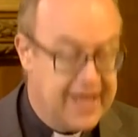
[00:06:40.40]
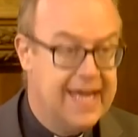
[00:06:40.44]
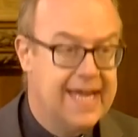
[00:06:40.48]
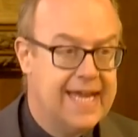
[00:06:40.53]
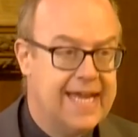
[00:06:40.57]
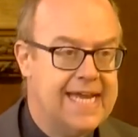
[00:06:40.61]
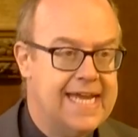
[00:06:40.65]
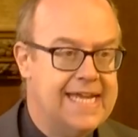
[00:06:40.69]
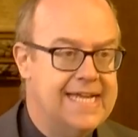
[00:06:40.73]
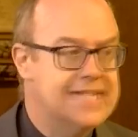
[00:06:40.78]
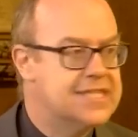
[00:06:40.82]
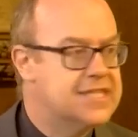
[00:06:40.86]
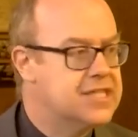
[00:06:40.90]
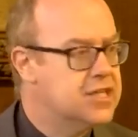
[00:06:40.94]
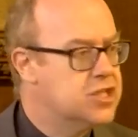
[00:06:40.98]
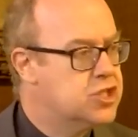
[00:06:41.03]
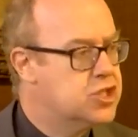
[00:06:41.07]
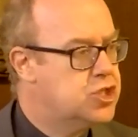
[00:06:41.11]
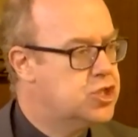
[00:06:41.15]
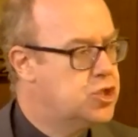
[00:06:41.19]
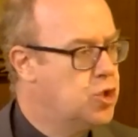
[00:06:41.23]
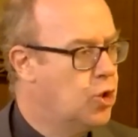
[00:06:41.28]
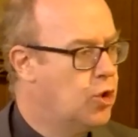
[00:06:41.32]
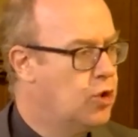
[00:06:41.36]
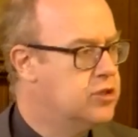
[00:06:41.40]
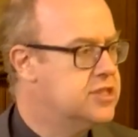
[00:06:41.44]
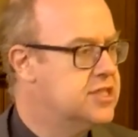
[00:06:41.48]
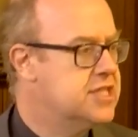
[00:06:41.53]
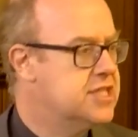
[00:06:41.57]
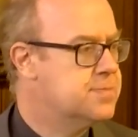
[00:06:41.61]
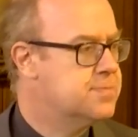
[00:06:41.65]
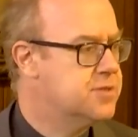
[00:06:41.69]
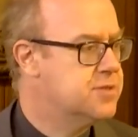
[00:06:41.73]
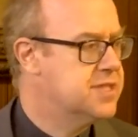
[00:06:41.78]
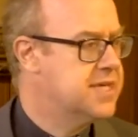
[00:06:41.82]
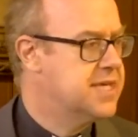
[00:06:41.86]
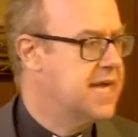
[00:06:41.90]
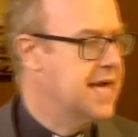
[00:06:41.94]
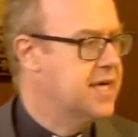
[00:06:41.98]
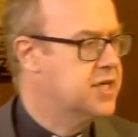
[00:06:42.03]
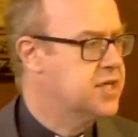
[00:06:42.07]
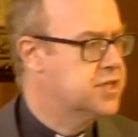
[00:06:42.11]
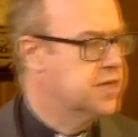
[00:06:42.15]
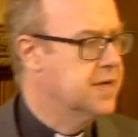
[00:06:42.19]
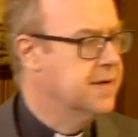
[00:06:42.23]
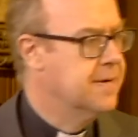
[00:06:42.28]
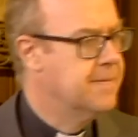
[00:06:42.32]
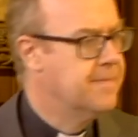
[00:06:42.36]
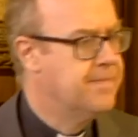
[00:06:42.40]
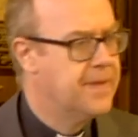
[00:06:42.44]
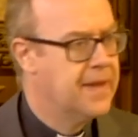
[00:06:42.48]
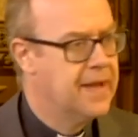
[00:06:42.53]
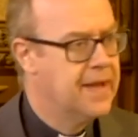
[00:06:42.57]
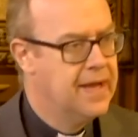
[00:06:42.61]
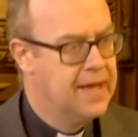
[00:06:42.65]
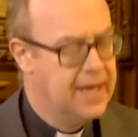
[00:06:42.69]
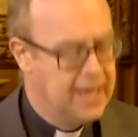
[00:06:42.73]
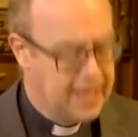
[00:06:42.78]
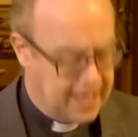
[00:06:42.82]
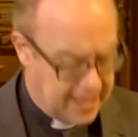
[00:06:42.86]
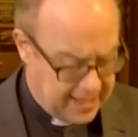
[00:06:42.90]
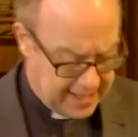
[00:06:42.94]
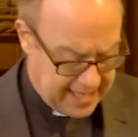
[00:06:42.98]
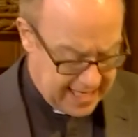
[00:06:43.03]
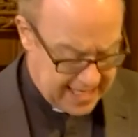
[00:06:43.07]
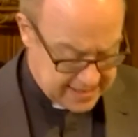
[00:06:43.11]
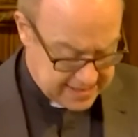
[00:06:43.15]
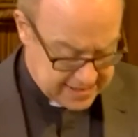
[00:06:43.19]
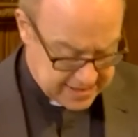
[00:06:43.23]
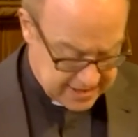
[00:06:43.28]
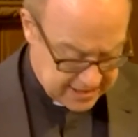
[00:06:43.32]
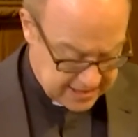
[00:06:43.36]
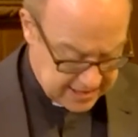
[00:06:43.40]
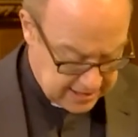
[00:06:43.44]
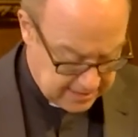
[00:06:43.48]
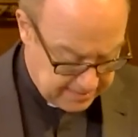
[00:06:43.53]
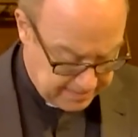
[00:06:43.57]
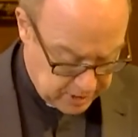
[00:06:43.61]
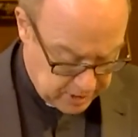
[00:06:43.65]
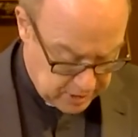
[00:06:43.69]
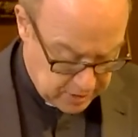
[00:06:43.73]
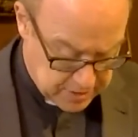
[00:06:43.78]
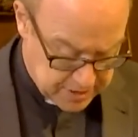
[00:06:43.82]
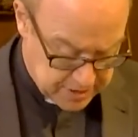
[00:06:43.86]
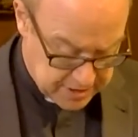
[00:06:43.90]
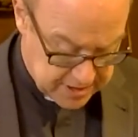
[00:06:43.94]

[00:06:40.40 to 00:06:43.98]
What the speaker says: is the surest protection against the abuse